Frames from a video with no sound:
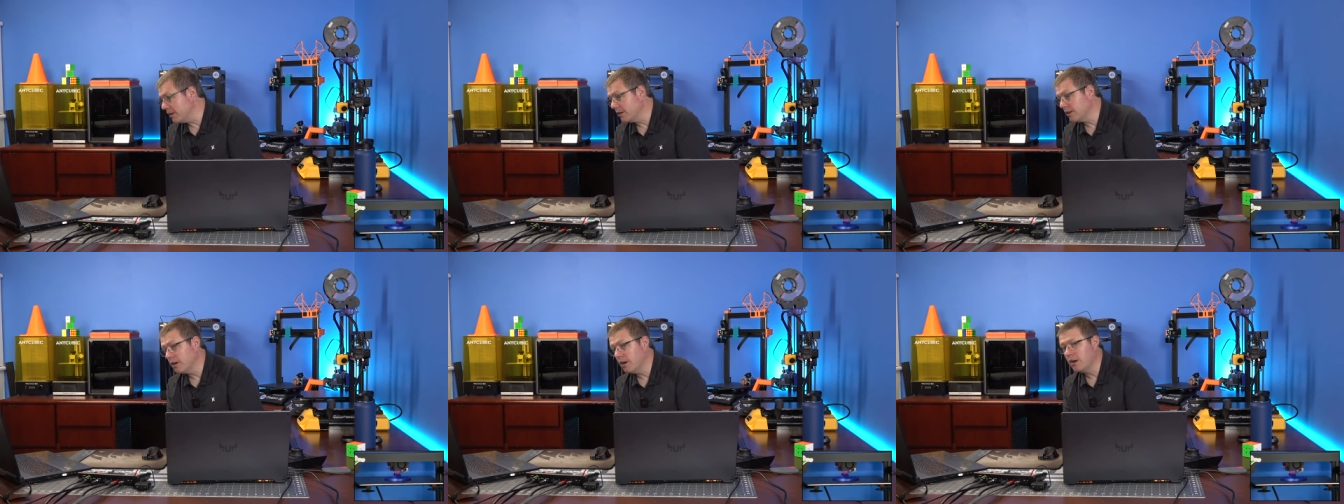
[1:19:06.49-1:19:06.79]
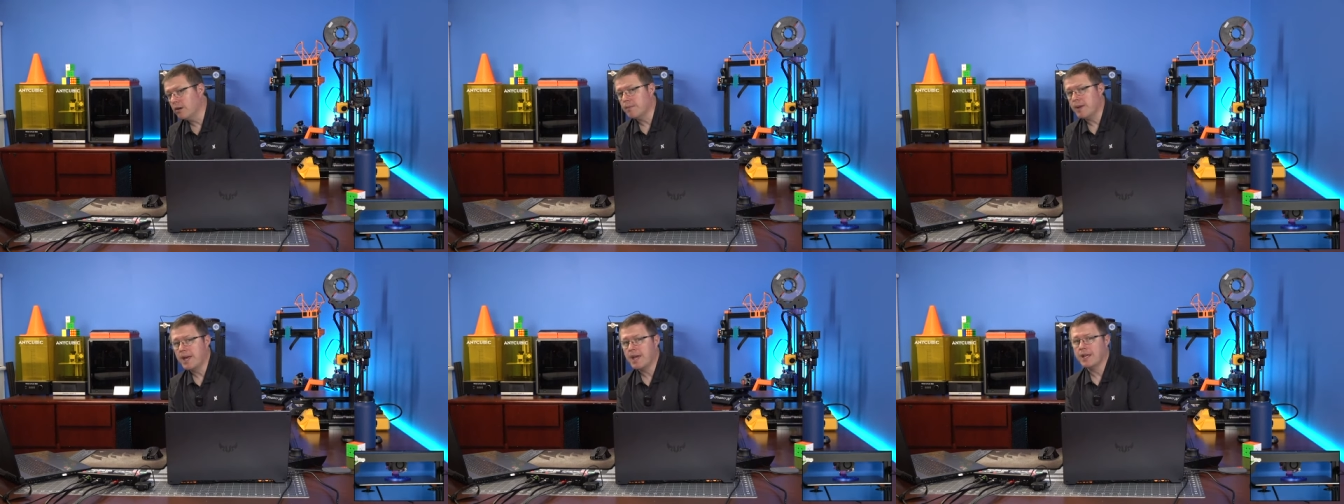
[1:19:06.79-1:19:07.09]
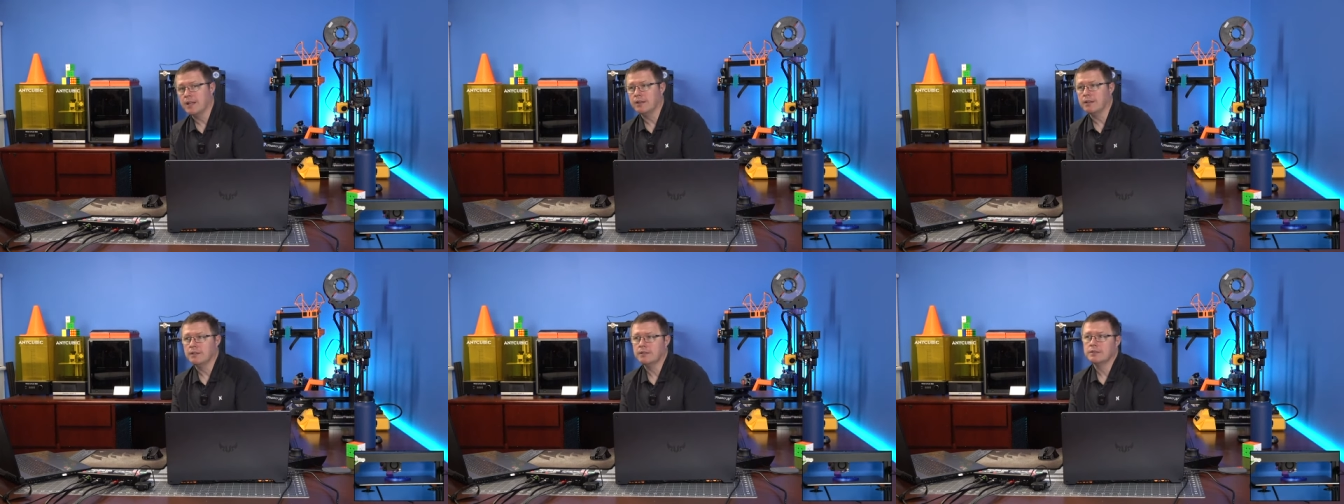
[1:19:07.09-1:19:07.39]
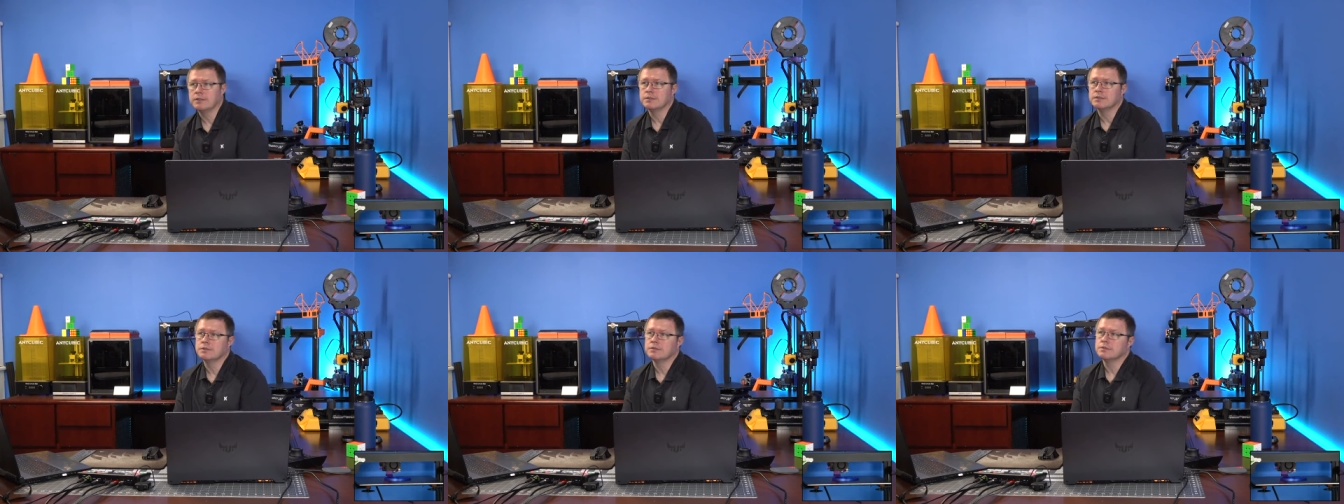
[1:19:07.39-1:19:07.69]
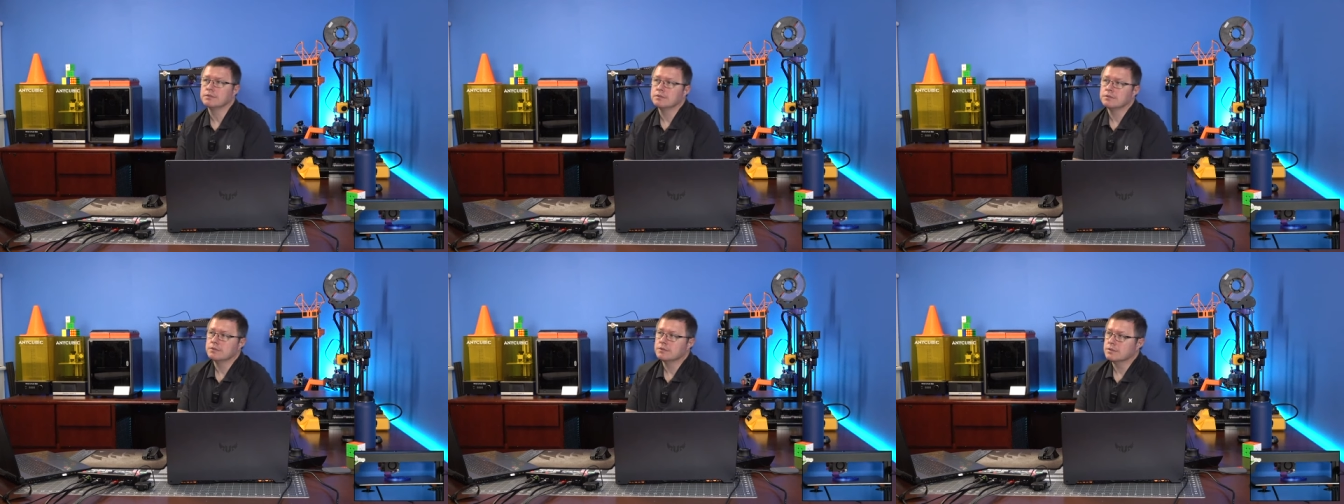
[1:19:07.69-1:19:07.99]
Oh man.
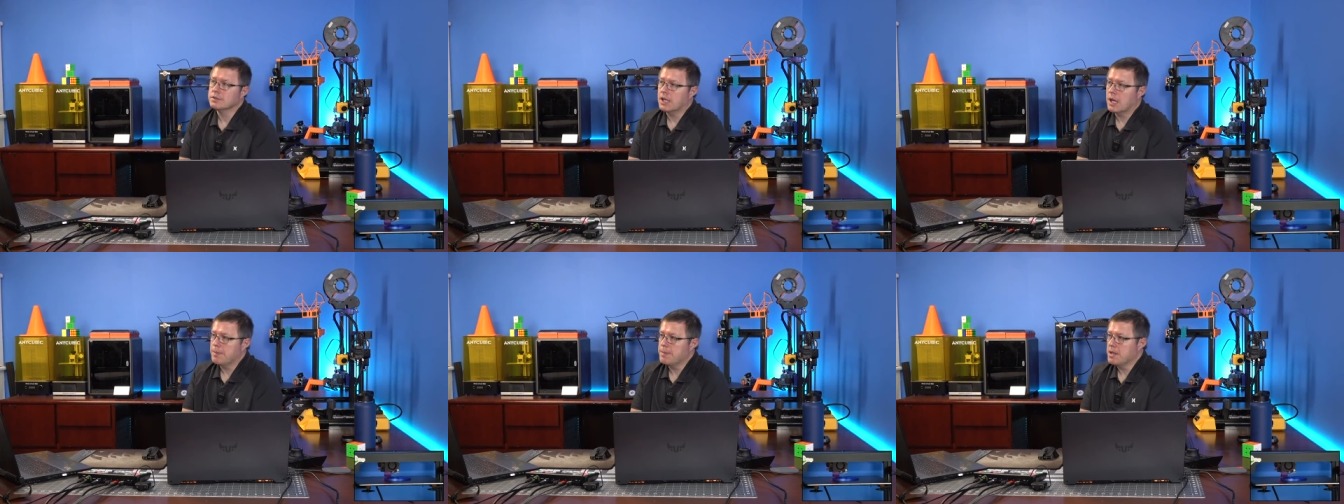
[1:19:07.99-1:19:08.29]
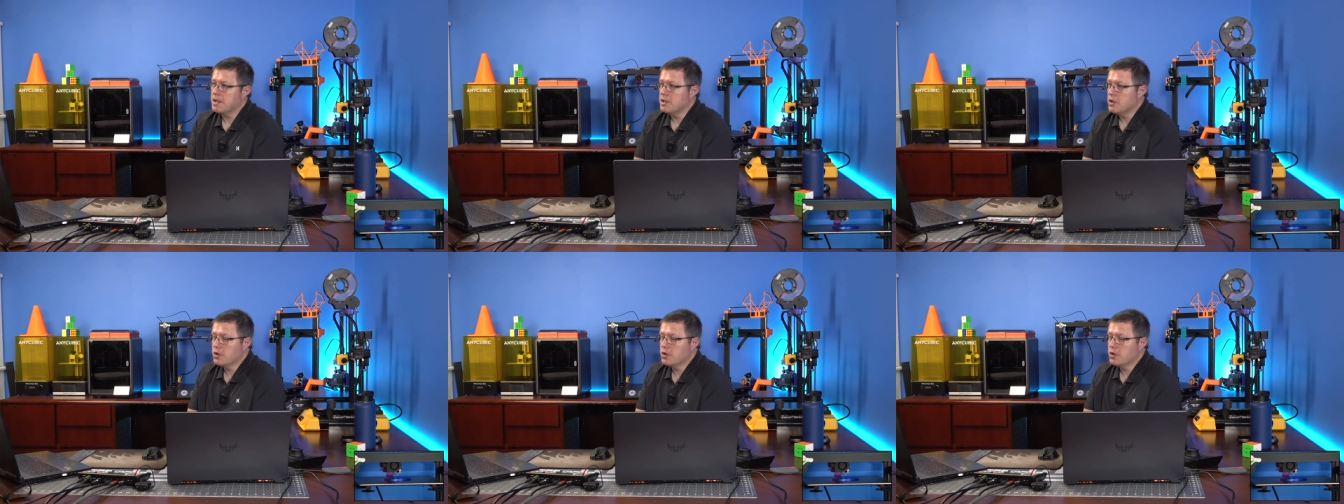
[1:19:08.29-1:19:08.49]
I mean,